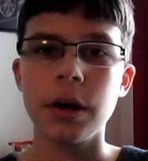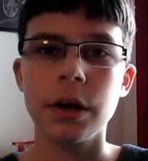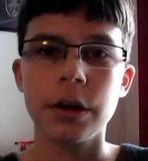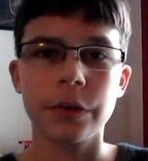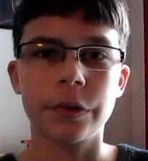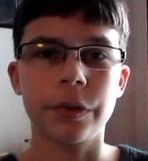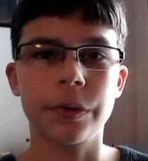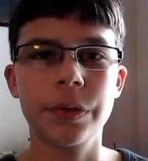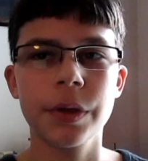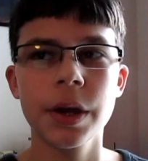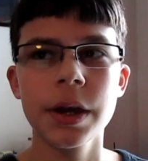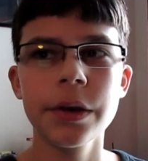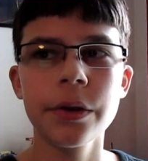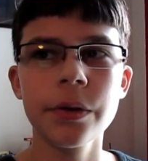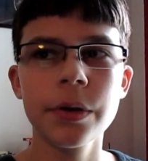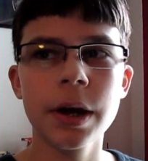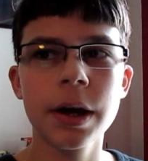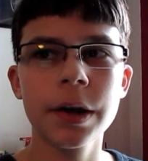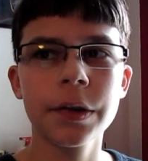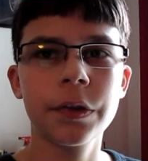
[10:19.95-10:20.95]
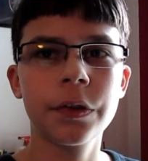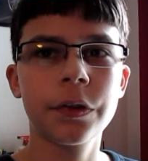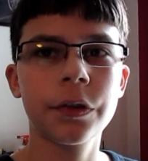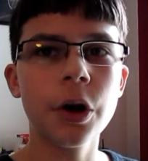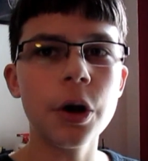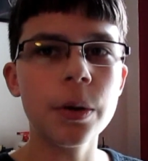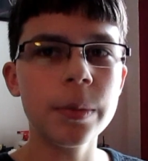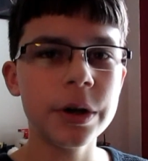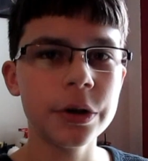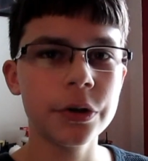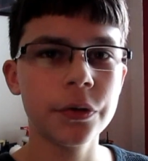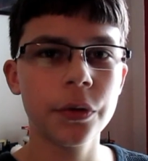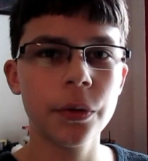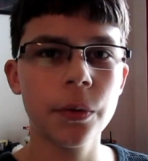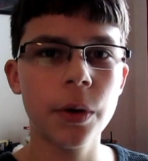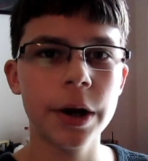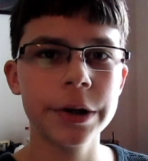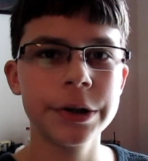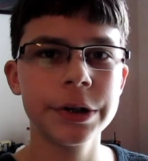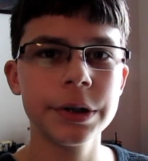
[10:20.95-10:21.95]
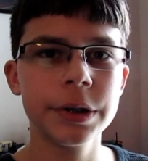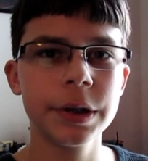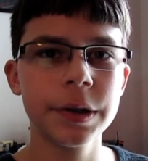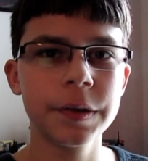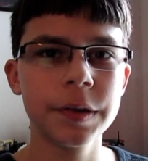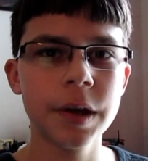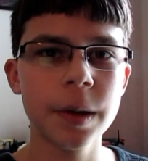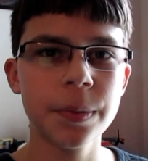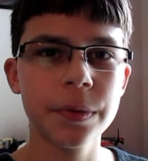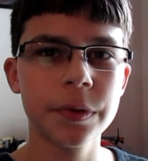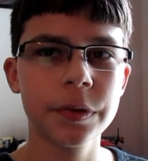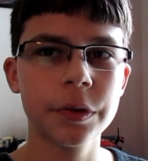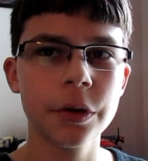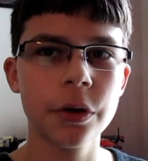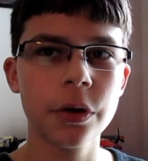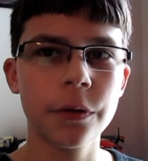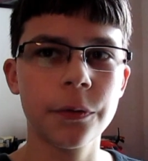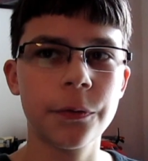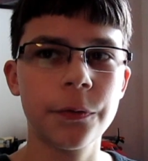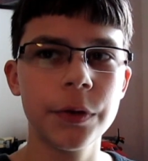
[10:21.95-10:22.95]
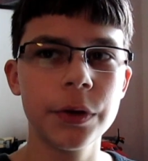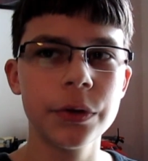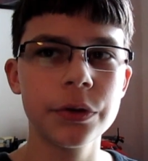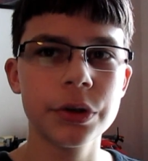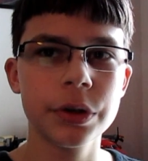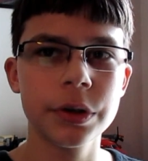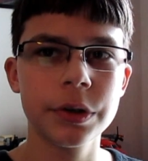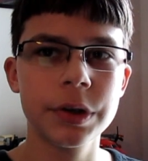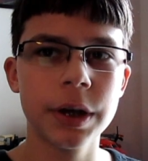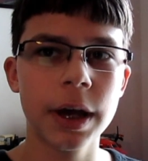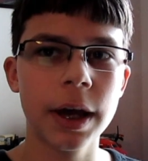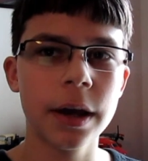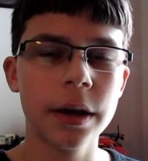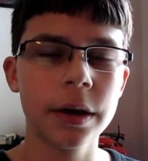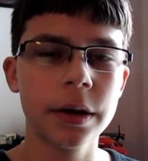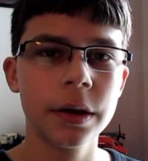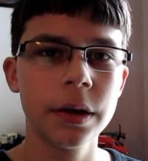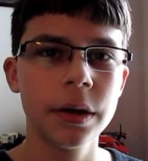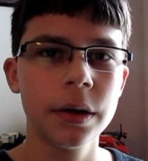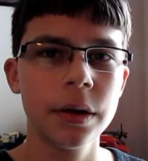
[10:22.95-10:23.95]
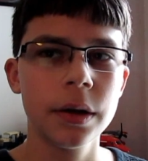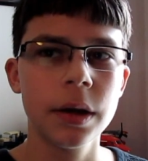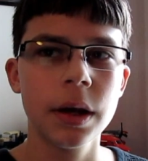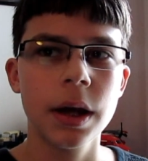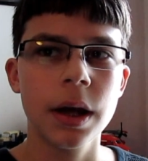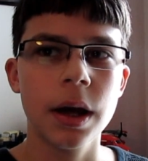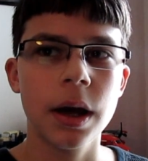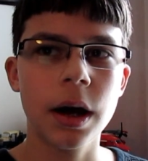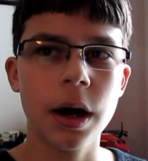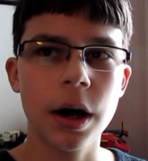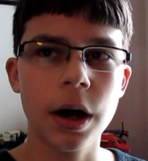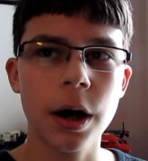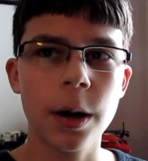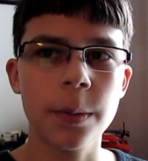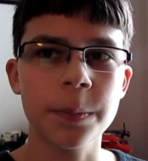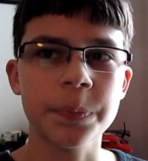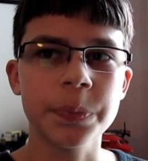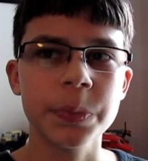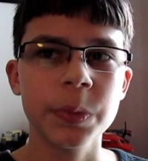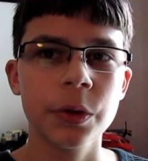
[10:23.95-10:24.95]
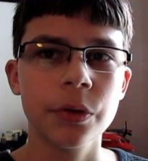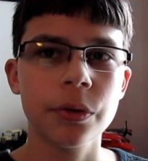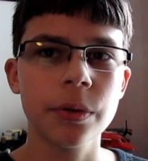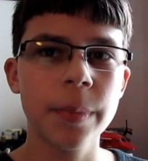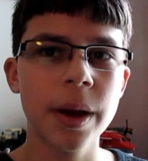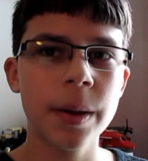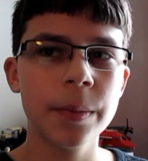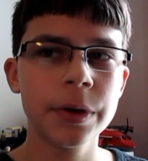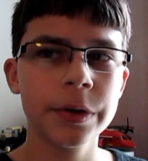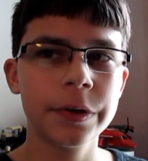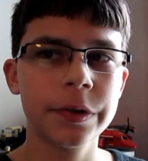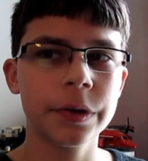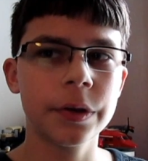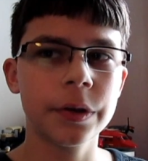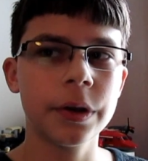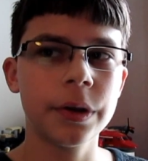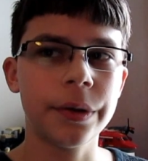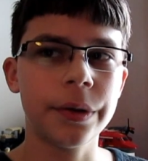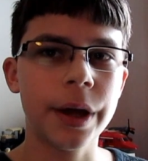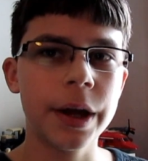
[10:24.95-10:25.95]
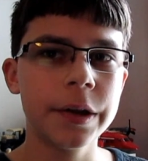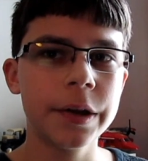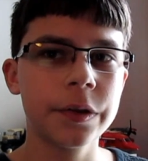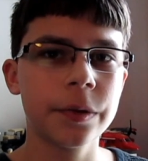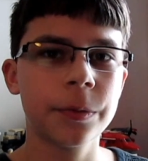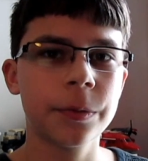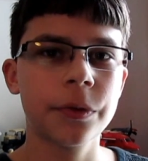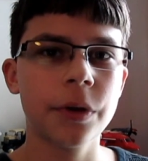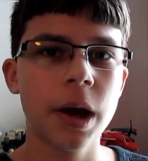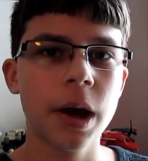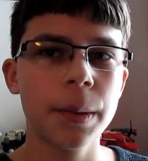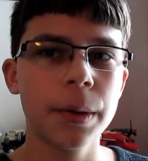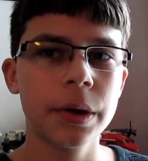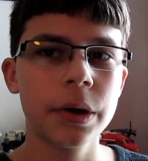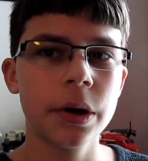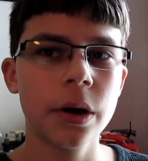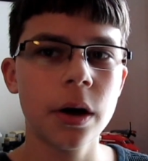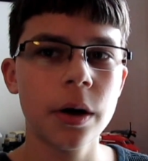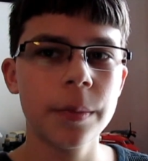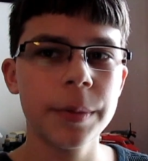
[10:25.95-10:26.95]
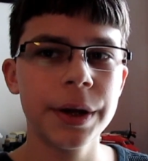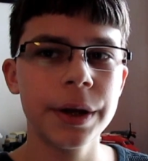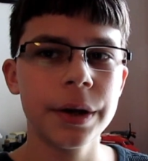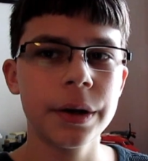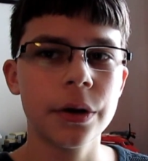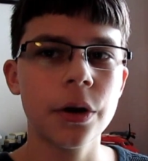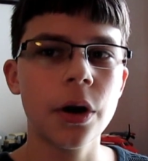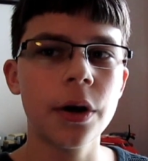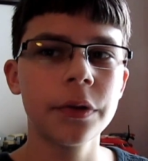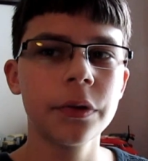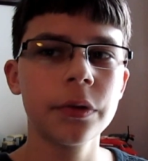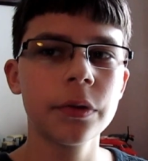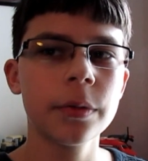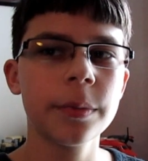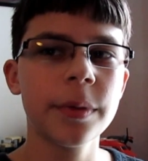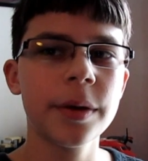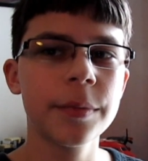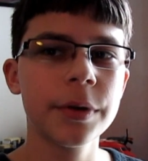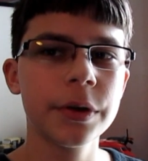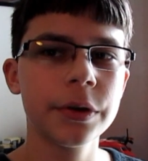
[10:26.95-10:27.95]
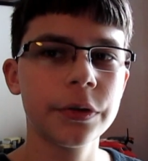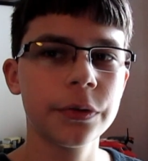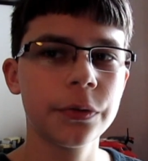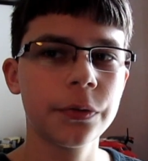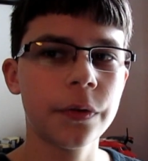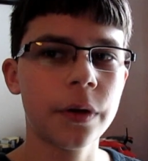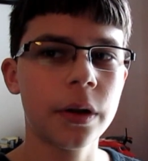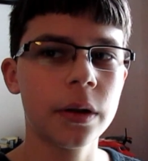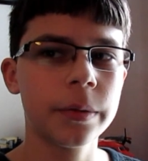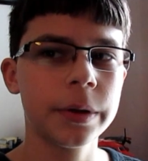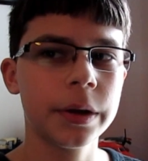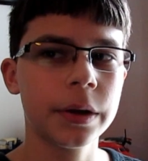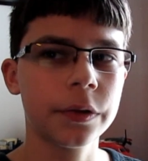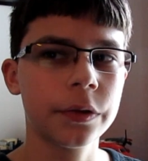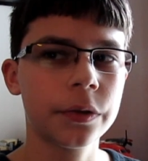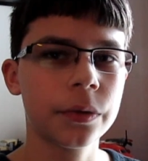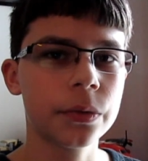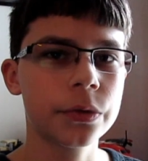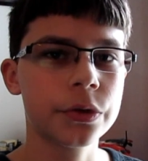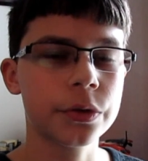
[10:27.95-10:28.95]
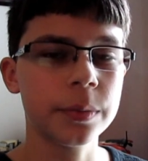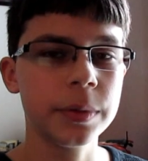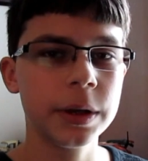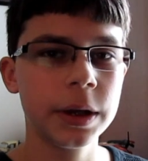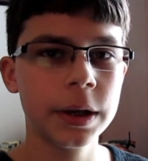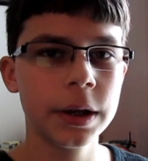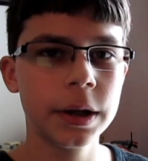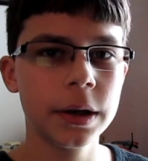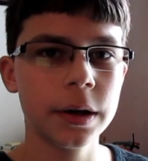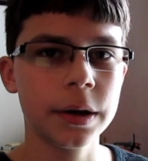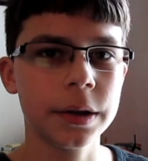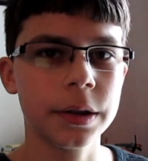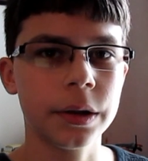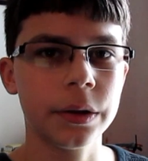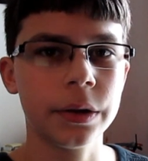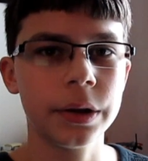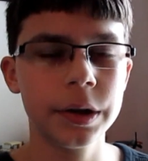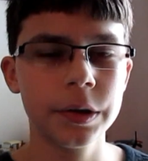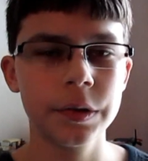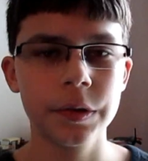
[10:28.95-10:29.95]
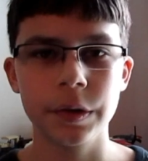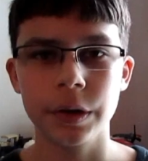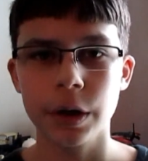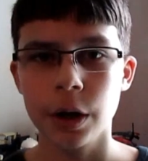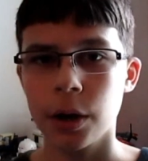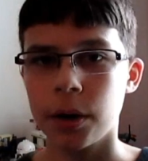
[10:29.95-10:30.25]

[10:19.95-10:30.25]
So thank you guys so much for watching this episode of Fusion Tech. Remember to like, subscribe, and comment, and also remember to follow me on social media in the links